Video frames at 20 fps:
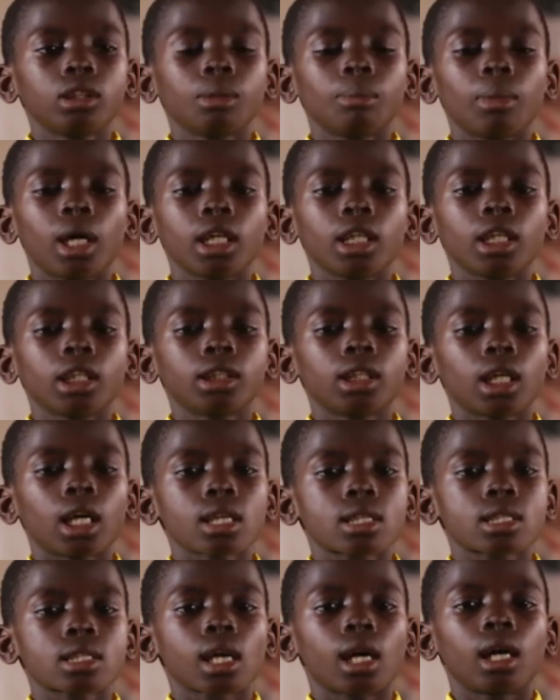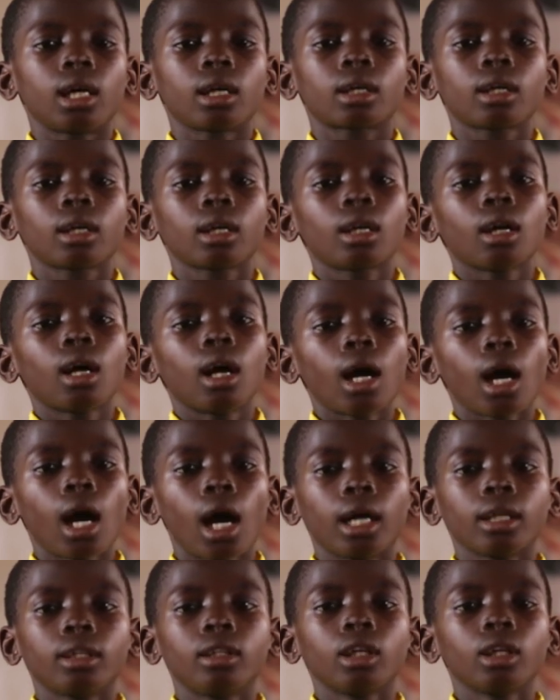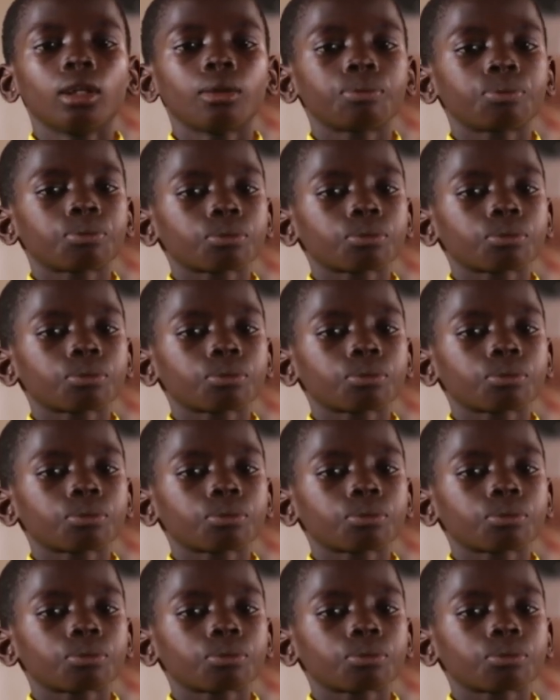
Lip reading: The manager sacked Ade.